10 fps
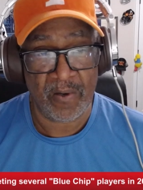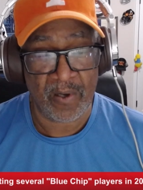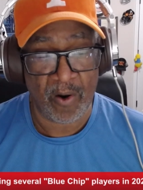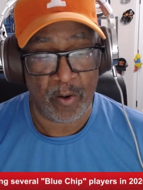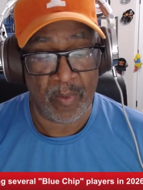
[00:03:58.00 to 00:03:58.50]

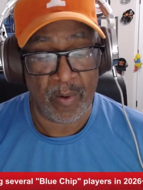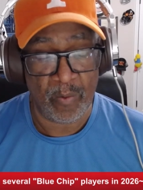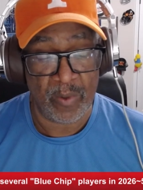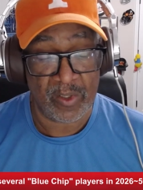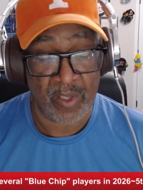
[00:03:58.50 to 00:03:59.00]
tournament
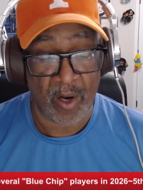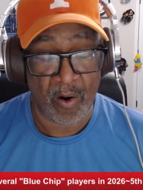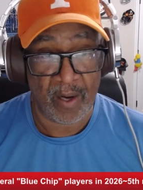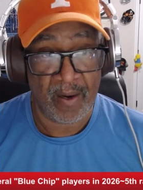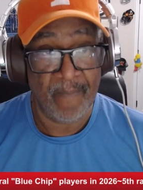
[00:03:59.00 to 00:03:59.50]
will
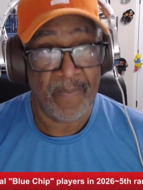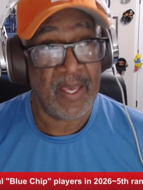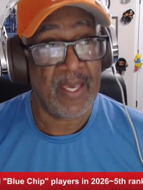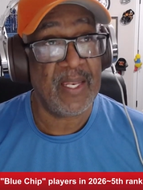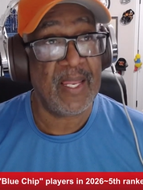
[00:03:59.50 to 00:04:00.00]
start,
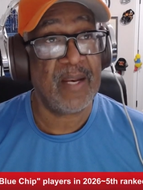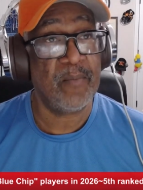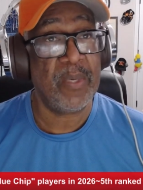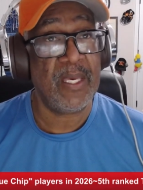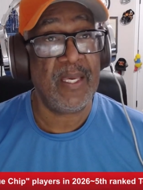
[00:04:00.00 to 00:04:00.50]
and that'll
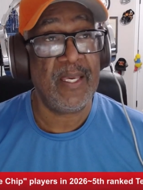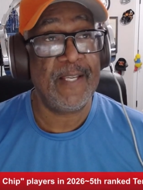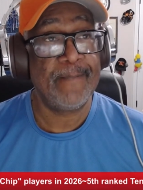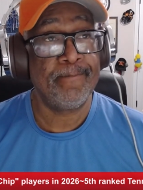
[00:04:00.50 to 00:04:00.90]
be